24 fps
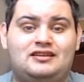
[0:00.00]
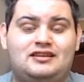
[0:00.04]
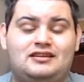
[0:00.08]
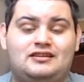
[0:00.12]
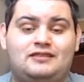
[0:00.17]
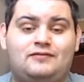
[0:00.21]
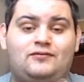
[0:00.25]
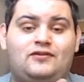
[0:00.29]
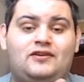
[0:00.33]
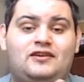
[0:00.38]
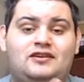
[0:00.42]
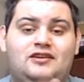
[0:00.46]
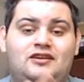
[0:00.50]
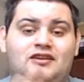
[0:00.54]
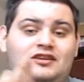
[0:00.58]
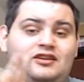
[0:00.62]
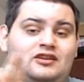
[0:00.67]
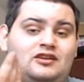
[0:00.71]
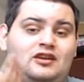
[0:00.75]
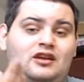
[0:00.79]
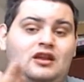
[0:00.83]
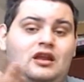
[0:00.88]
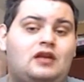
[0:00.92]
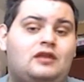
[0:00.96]
to fit
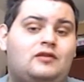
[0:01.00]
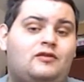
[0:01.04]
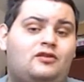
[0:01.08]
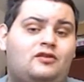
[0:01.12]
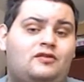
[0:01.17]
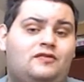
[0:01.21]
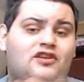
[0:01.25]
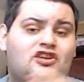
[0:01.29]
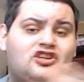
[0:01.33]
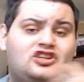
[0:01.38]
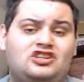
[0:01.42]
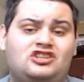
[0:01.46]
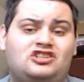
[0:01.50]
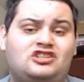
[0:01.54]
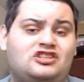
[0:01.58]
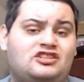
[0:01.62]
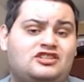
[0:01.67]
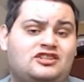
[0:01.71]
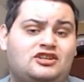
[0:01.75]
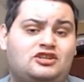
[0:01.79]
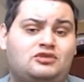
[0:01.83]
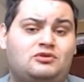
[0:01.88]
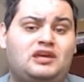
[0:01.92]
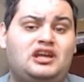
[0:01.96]
each of the
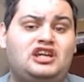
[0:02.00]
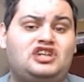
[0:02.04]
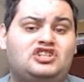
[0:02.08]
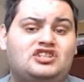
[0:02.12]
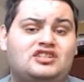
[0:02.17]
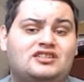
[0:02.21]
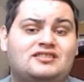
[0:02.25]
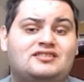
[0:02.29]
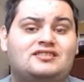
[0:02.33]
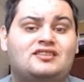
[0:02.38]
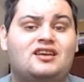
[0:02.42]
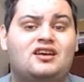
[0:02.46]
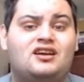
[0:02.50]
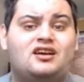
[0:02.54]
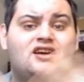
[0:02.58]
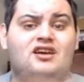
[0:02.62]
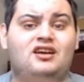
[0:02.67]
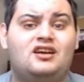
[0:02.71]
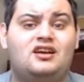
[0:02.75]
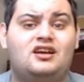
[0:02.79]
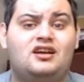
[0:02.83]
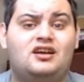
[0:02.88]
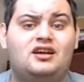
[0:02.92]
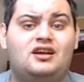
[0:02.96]
situations.
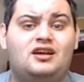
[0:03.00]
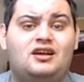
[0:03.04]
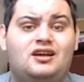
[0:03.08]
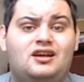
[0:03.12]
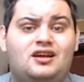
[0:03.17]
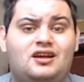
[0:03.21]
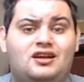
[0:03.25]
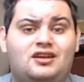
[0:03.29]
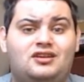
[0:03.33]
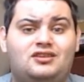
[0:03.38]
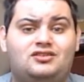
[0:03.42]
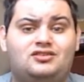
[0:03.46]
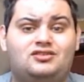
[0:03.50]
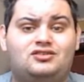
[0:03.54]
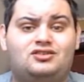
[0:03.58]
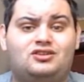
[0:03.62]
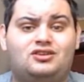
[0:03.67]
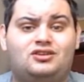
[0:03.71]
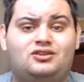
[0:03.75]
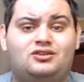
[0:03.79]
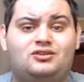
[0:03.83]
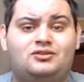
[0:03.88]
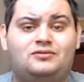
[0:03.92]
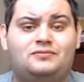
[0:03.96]

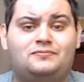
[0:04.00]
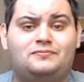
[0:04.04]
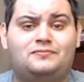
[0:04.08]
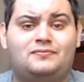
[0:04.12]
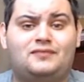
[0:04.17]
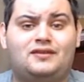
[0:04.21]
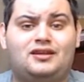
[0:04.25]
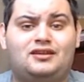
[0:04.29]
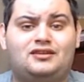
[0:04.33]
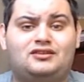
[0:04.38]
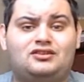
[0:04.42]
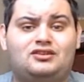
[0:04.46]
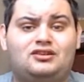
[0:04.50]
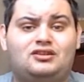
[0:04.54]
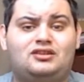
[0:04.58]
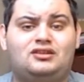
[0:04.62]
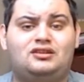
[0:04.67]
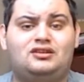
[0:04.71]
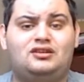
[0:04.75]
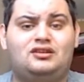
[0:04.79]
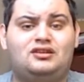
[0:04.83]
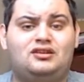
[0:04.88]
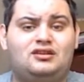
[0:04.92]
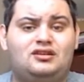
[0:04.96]
So that
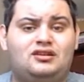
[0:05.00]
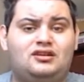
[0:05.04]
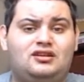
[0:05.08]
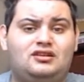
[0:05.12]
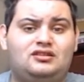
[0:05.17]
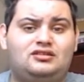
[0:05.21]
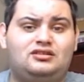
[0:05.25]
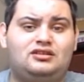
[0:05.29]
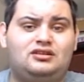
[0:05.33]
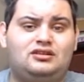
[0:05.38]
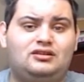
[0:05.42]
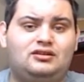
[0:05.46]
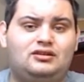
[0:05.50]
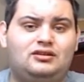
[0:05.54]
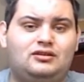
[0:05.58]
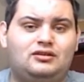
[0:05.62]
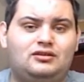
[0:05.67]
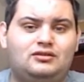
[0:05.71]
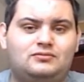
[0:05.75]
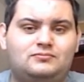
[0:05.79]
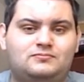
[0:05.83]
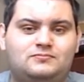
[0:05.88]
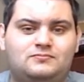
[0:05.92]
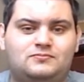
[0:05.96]

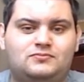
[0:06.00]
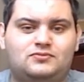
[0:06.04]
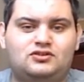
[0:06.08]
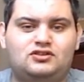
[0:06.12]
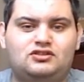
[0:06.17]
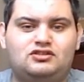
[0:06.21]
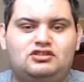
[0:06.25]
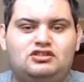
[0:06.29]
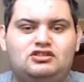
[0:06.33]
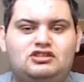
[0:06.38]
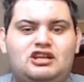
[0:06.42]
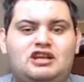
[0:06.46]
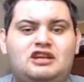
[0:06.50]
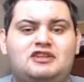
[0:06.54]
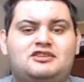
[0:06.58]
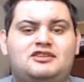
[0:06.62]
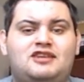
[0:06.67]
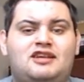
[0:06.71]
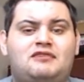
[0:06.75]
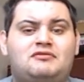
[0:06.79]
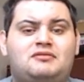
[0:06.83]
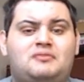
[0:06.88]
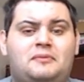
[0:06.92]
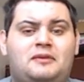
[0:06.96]
was
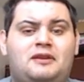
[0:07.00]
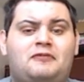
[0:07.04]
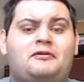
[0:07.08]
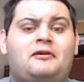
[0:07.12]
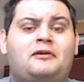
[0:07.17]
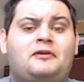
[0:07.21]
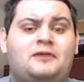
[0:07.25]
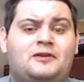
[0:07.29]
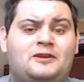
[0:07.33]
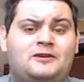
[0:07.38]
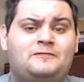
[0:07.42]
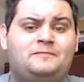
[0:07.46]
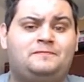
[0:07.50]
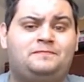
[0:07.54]
a